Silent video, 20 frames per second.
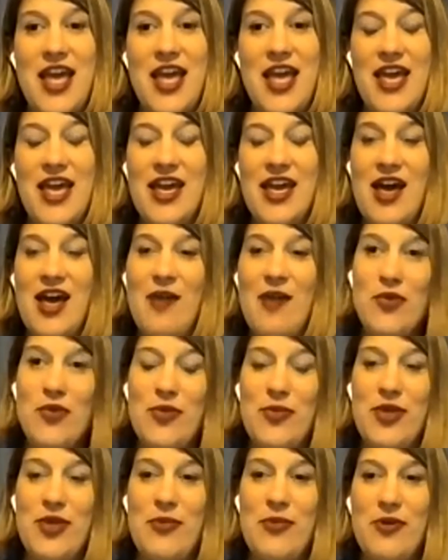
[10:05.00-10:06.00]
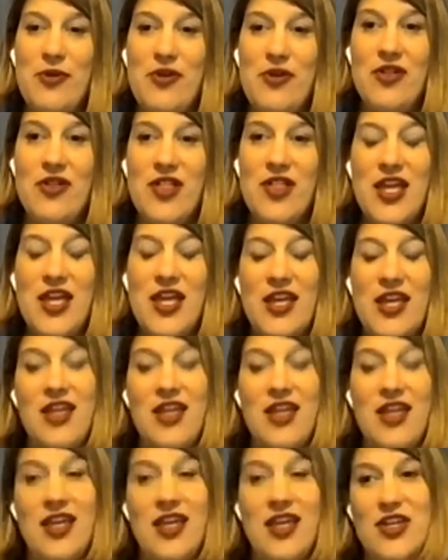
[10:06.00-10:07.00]
hang out more with the people
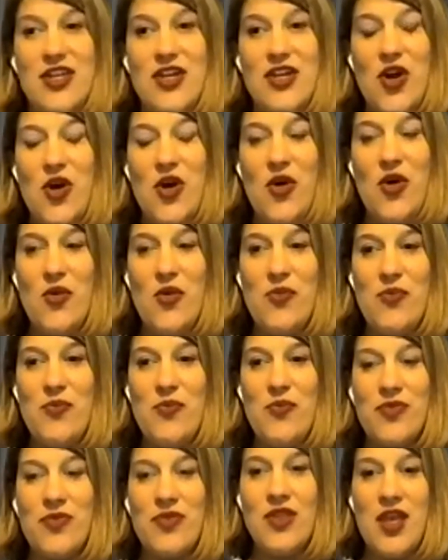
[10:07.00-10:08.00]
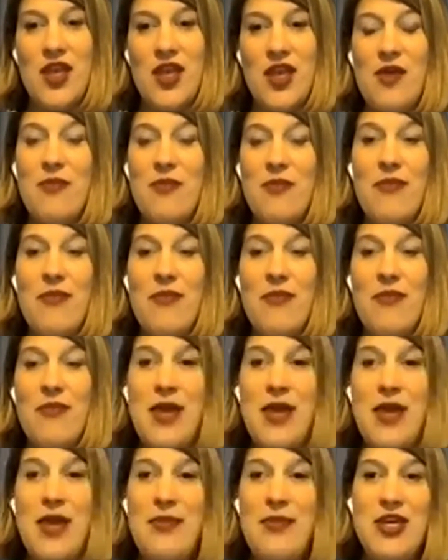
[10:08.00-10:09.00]
in your home.
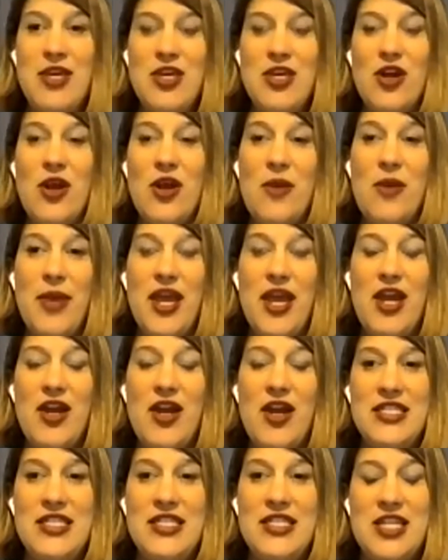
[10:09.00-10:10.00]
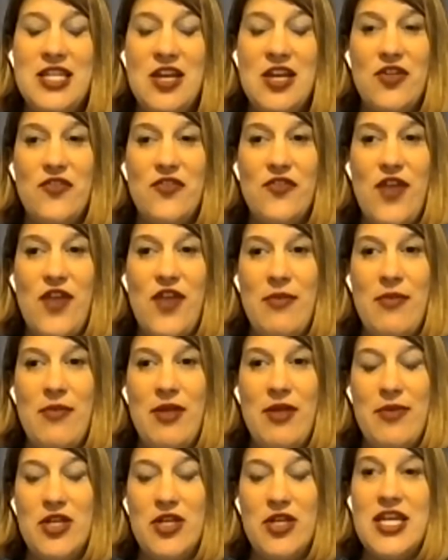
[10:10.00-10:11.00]
Maybe your parents and other
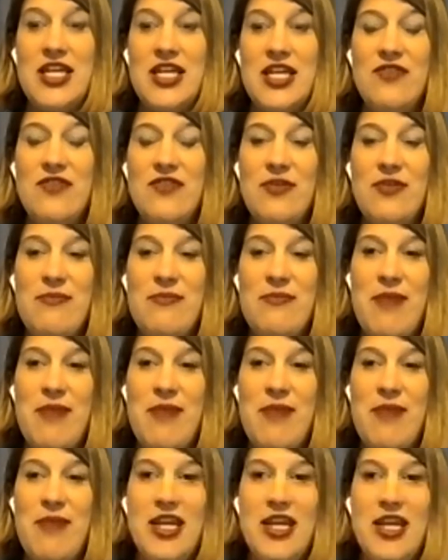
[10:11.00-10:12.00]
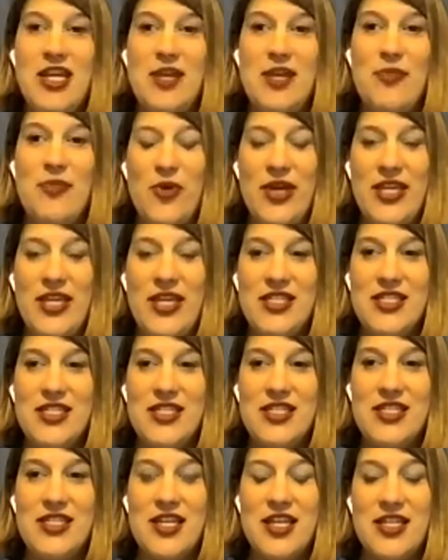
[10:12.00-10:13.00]
family members even made it a point
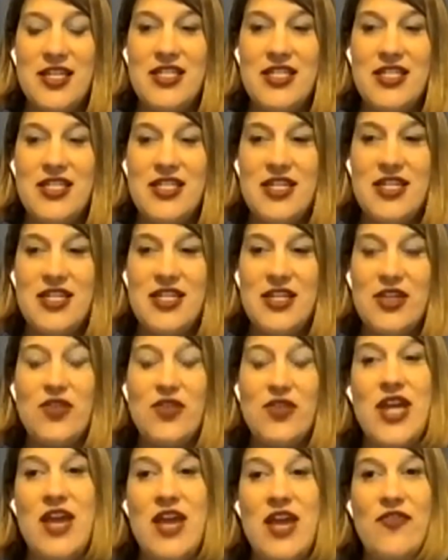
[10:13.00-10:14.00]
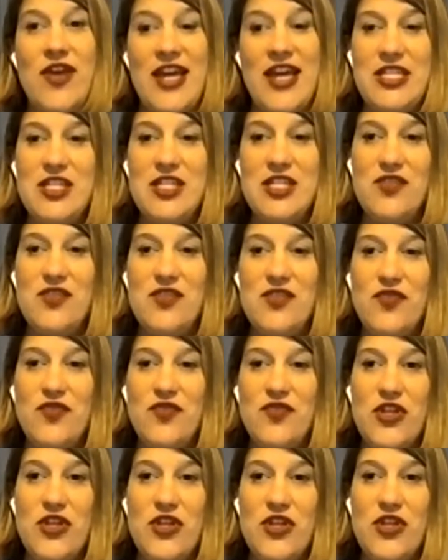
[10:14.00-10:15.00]
to create fun
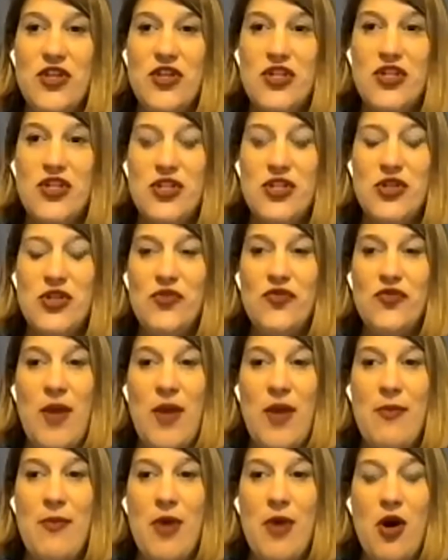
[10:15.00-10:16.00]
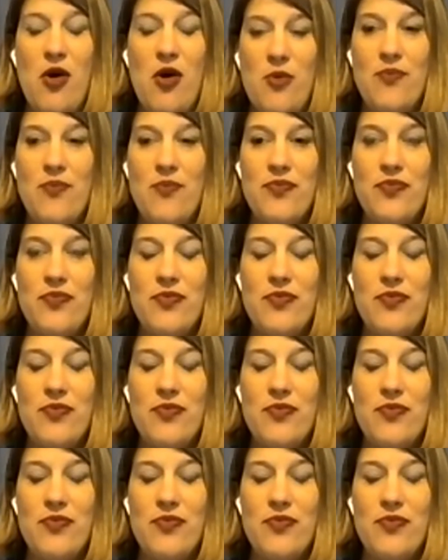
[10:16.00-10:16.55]
activities for you to do from home.